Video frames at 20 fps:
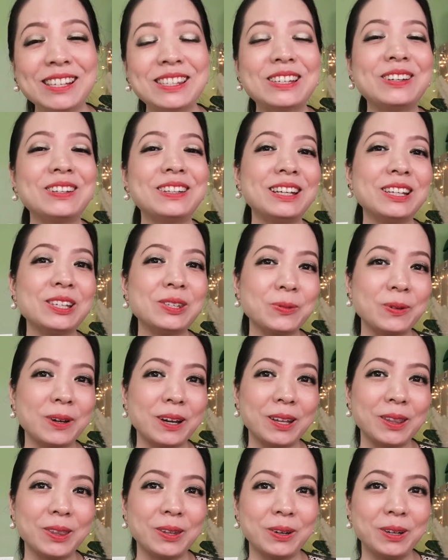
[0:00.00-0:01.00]
So that's
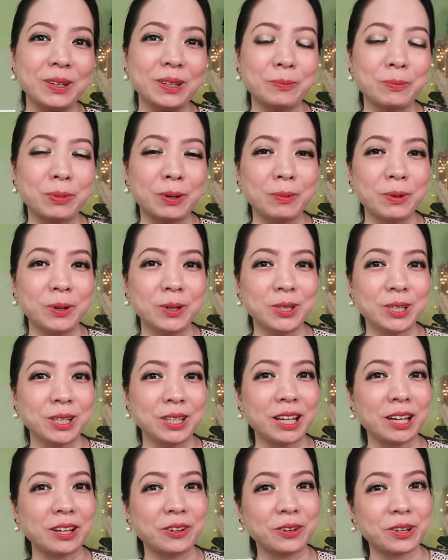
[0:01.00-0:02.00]
why during the
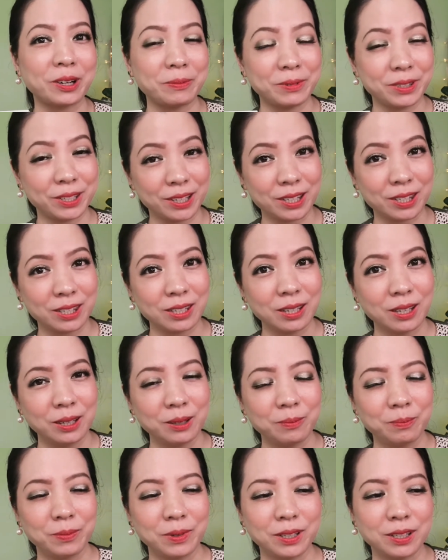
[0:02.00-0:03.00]
promotion I grabbed this.
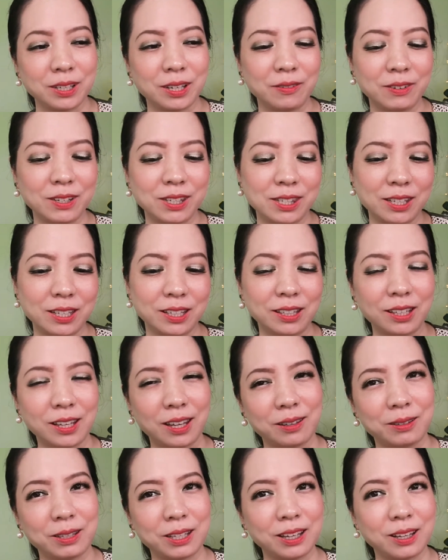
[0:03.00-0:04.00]
But having said
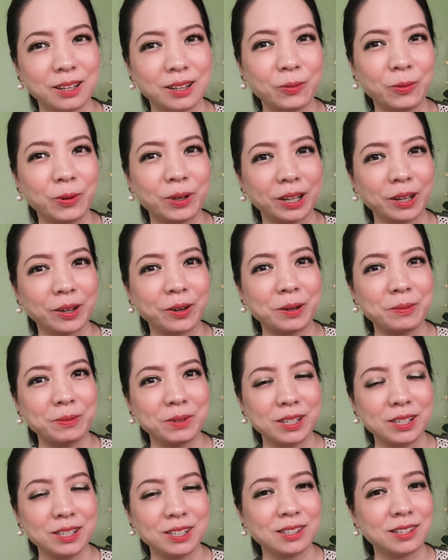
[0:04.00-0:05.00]
that, when I
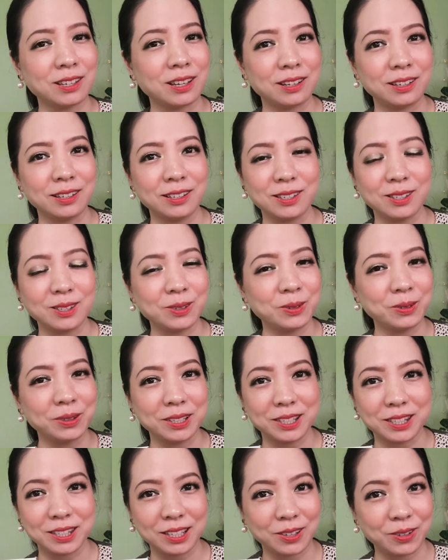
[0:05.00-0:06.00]
grabbed this, there is no
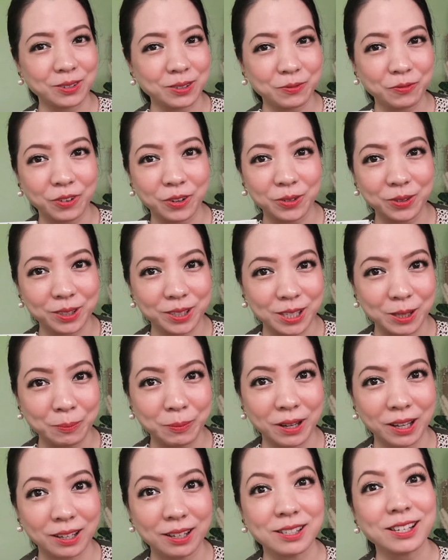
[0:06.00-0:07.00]
discount for this
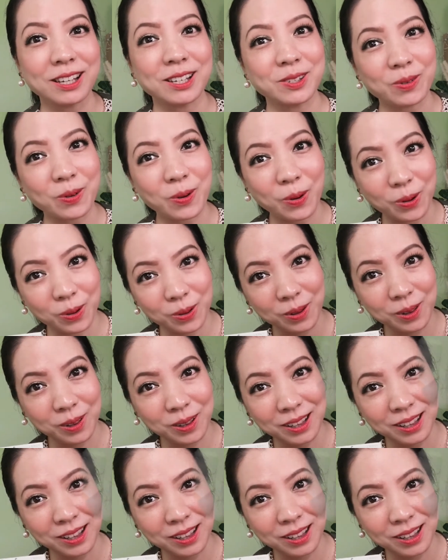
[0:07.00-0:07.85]
palette at all.